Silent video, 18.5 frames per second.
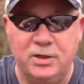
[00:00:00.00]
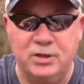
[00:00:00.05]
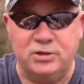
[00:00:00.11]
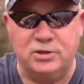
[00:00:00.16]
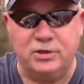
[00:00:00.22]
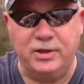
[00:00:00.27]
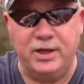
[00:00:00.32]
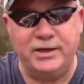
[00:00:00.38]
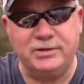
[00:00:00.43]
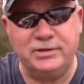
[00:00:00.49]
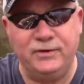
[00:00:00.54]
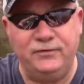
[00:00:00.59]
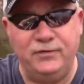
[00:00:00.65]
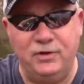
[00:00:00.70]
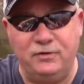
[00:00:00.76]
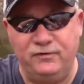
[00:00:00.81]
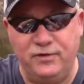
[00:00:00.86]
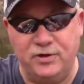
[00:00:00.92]
So that's
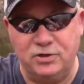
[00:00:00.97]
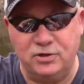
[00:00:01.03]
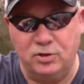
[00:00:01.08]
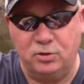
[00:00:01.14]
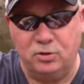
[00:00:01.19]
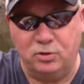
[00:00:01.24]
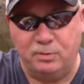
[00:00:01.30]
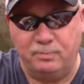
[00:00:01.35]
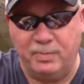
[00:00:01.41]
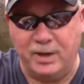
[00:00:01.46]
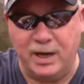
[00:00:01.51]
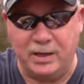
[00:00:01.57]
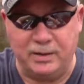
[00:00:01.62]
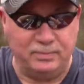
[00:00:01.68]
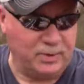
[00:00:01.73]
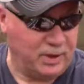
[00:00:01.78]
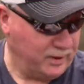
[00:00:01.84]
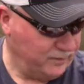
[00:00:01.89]
if you're fishing on the
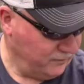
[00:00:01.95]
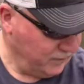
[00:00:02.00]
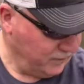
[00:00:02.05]
bottom, like for